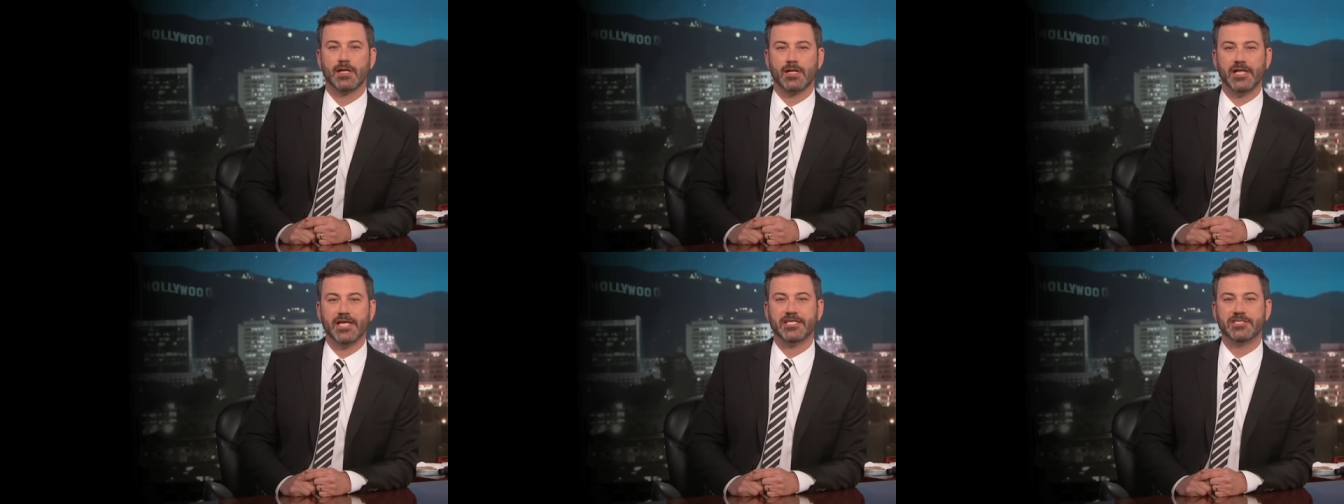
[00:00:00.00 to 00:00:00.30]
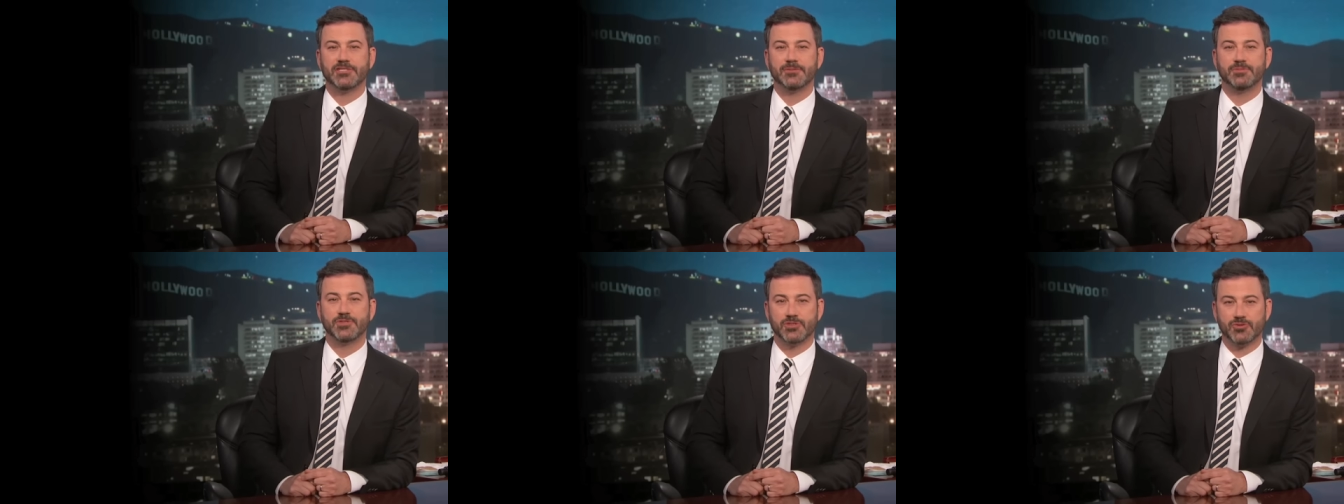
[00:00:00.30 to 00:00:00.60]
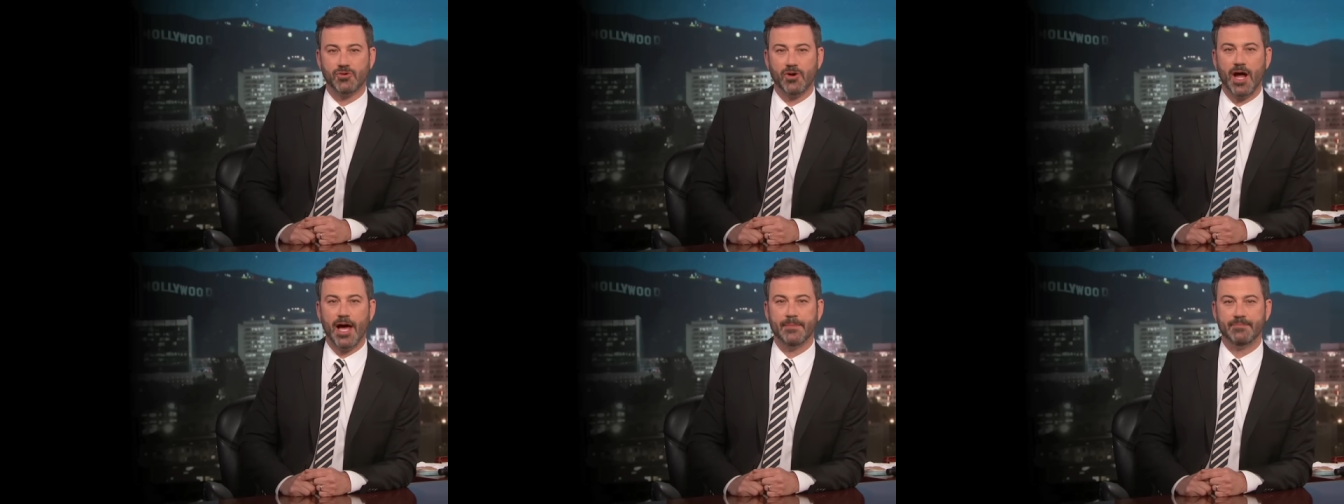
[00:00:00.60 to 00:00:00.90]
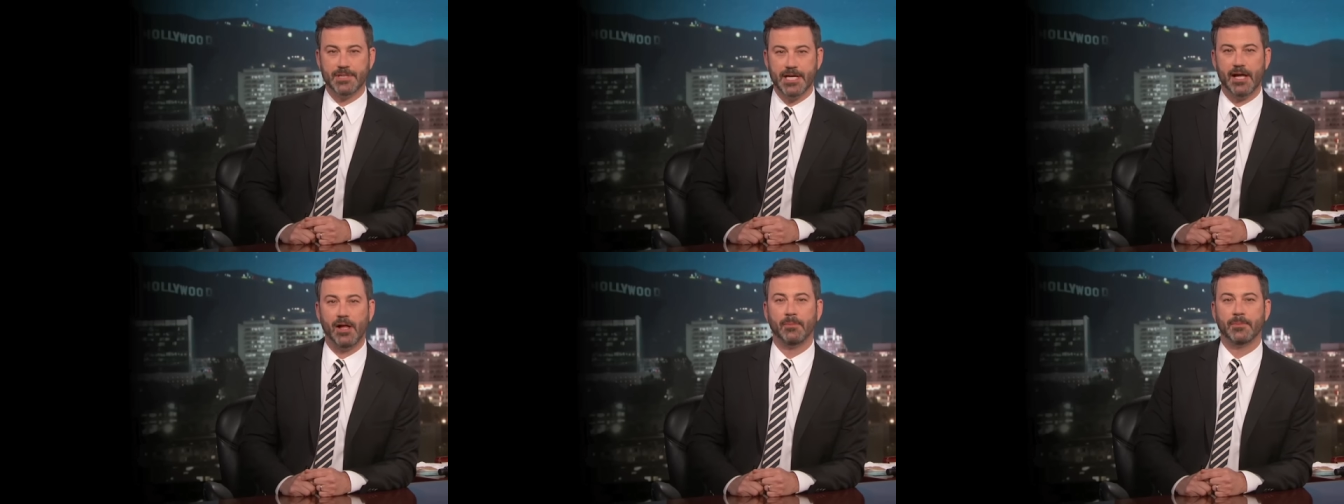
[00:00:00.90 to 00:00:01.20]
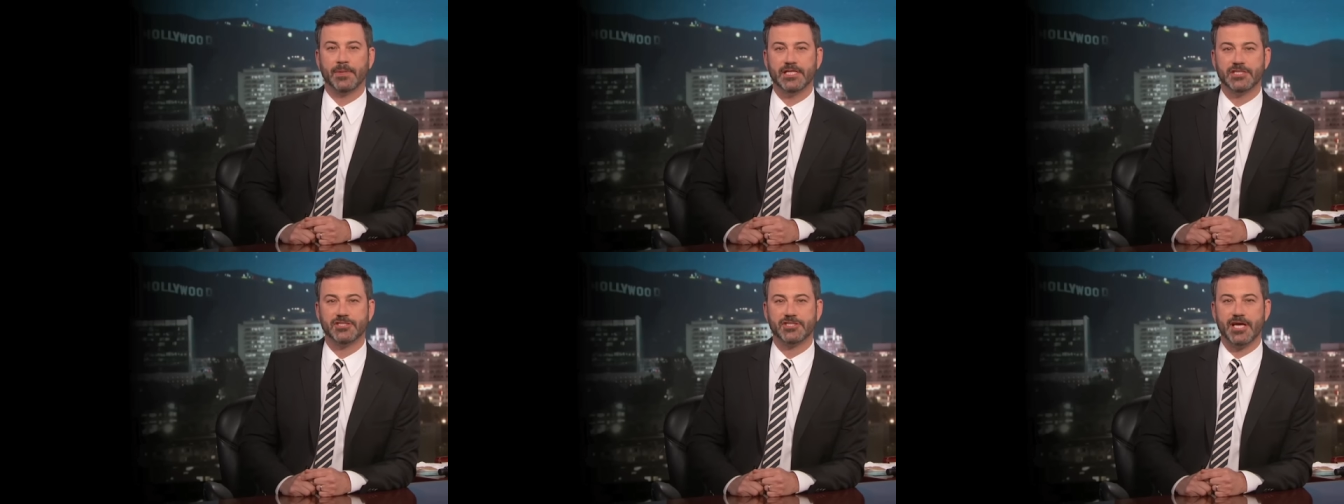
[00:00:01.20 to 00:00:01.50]
Click subscribe to
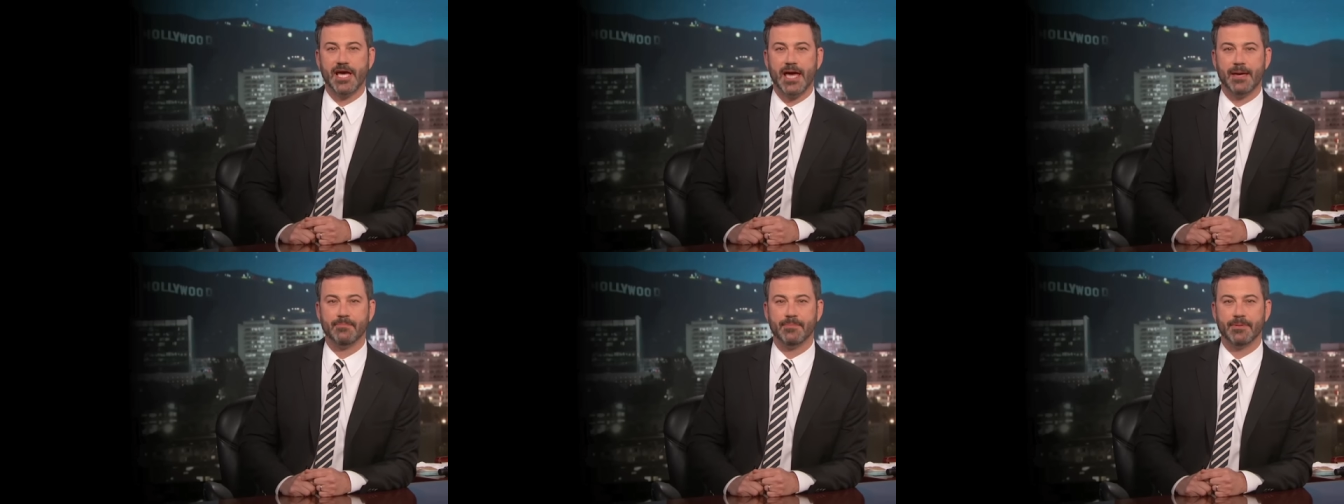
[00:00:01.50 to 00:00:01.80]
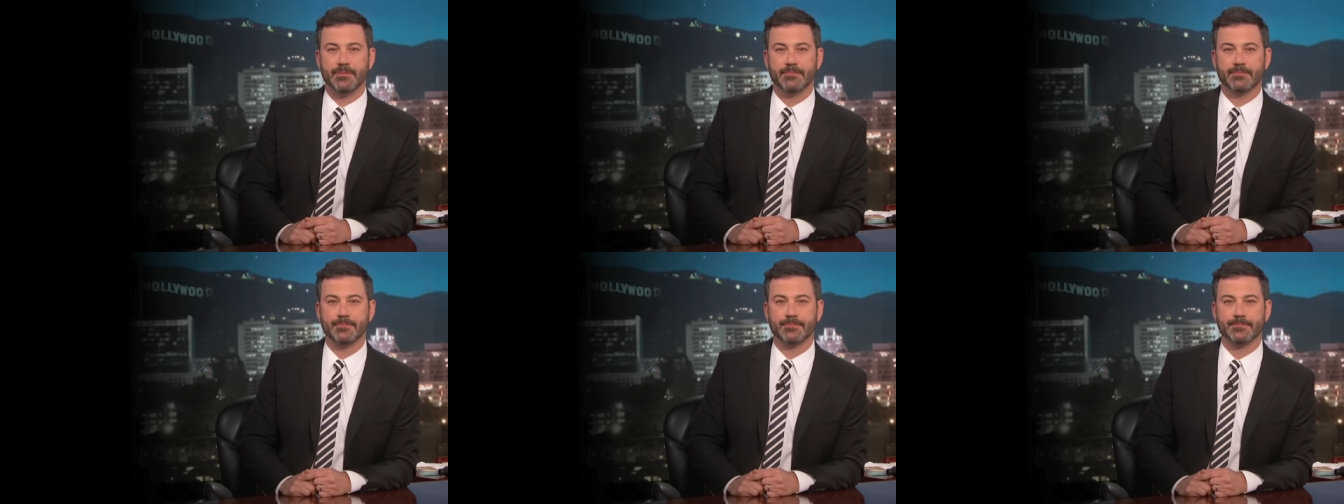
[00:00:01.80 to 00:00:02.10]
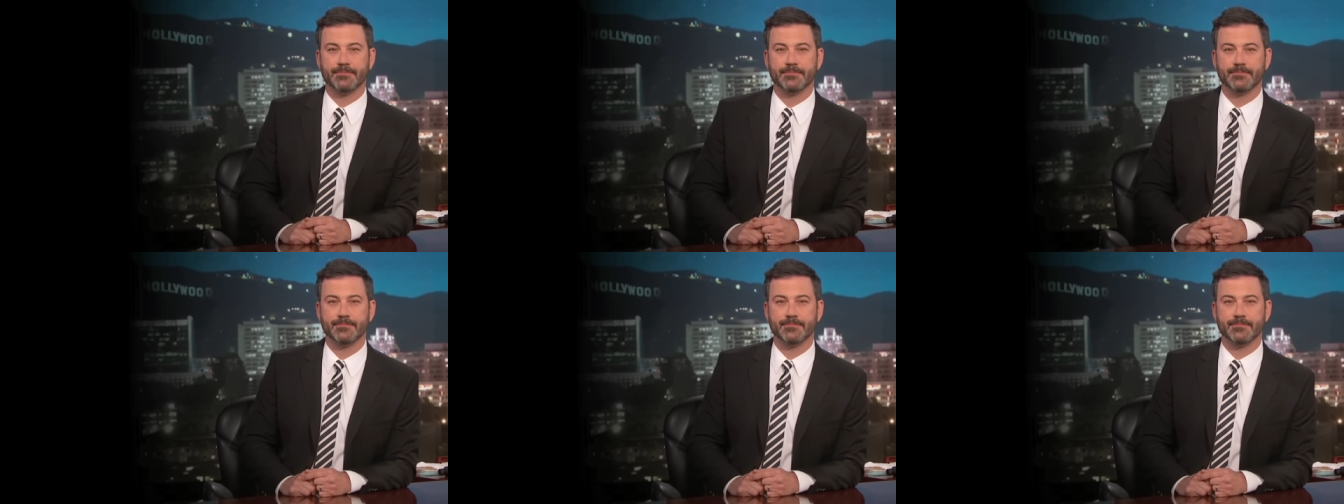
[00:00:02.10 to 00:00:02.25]
help me escape.